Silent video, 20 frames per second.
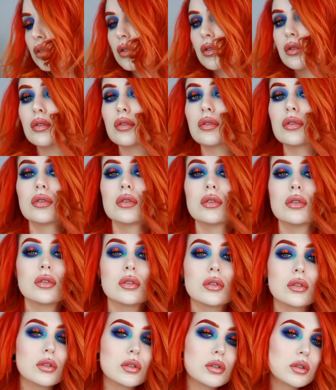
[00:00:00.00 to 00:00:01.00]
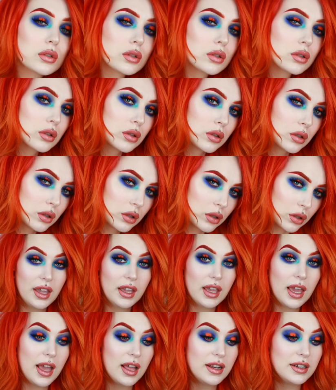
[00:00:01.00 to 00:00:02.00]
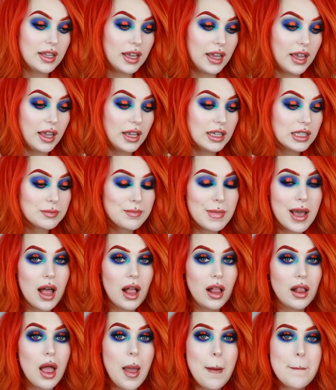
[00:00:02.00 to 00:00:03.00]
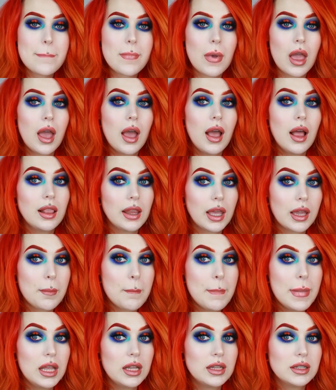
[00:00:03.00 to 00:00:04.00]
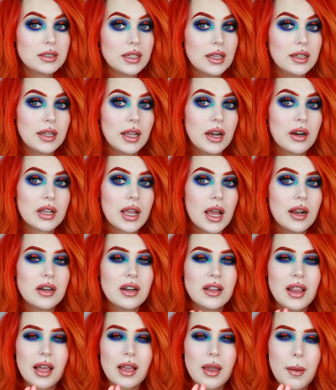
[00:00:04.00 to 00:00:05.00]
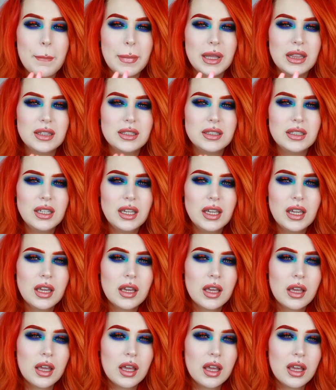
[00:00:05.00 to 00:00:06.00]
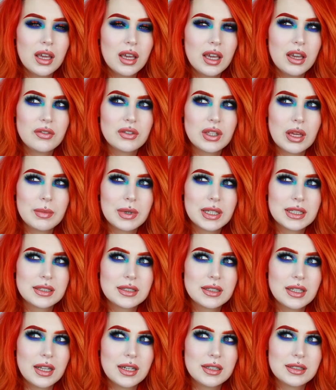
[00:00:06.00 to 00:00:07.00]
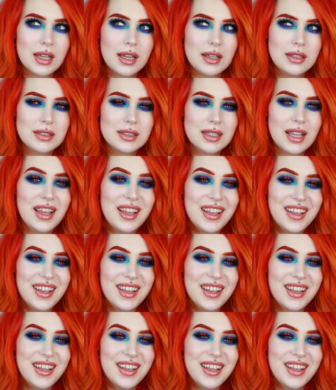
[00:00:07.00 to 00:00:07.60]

They're not sticky or anything, and they smell like mint, and they are kind of like minty, if that makes any sense.